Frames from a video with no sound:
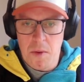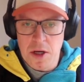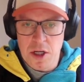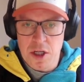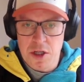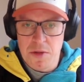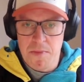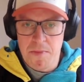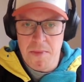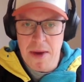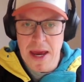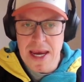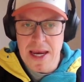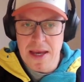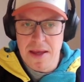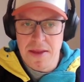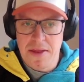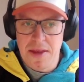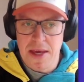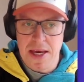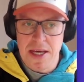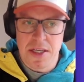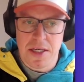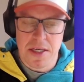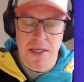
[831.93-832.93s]
which
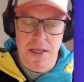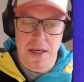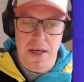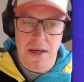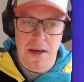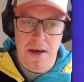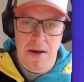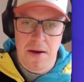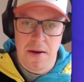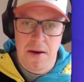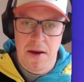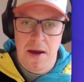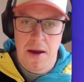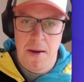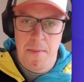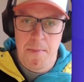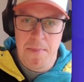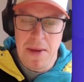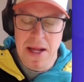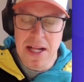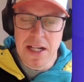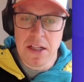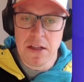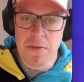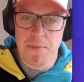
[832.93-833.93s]
make this
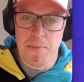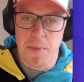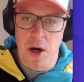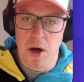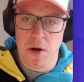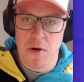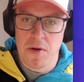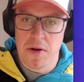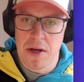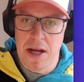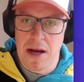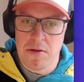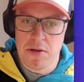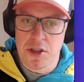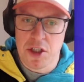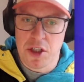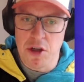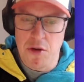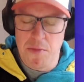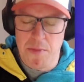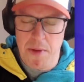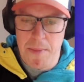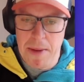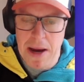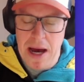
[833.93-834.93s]
build mode now
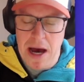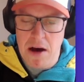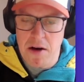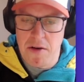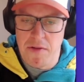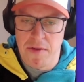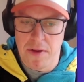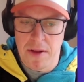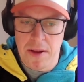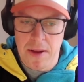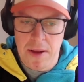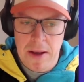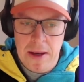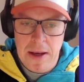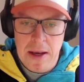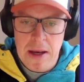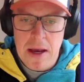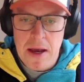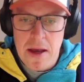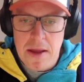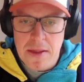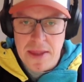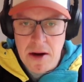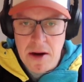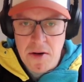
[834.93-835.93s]
super powerful.
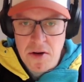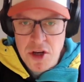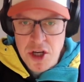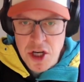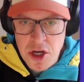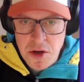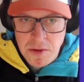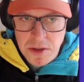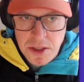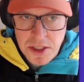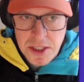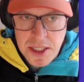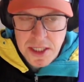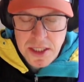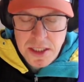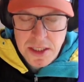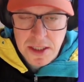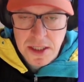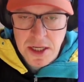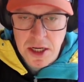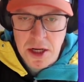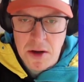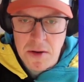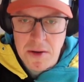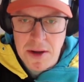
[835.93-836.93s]
There are
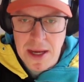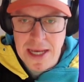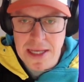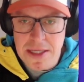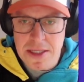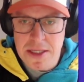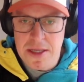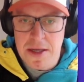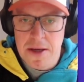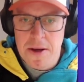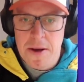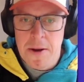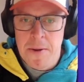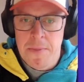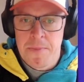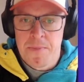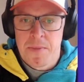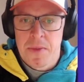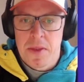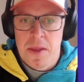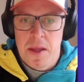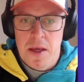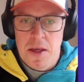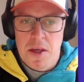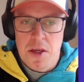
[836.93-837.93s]
nuances,
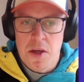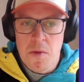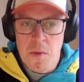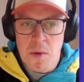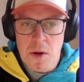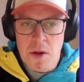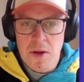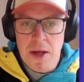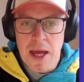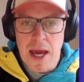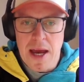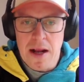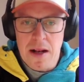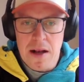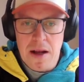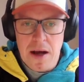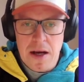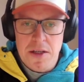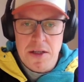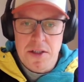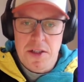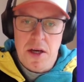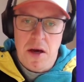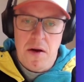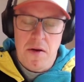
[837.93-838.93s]
you will get
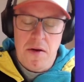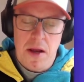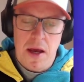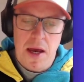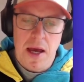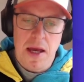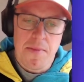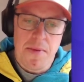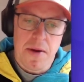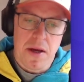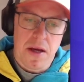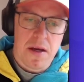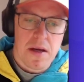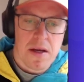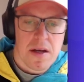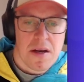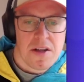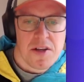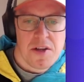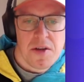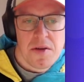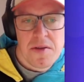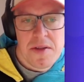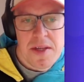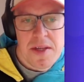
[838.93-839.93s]
clients going, hey, but can I